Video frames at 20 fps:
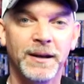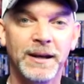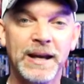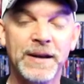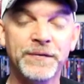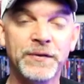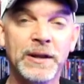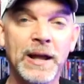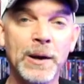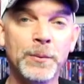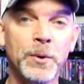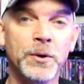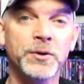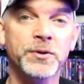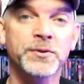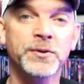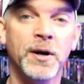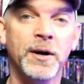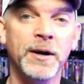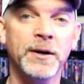If you like what you
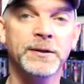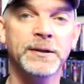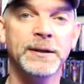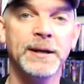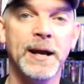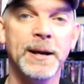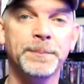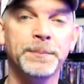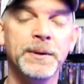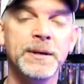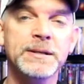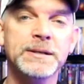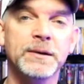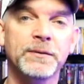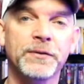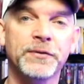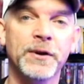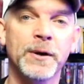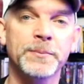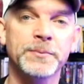saw here today, please
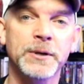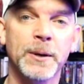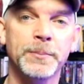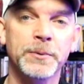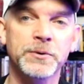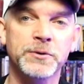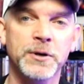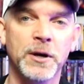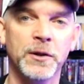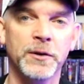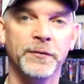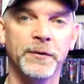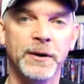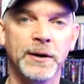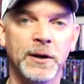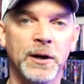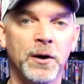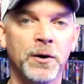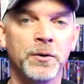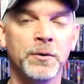give it a thumbs up and share the
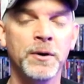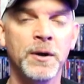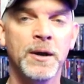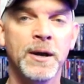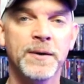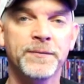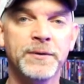video.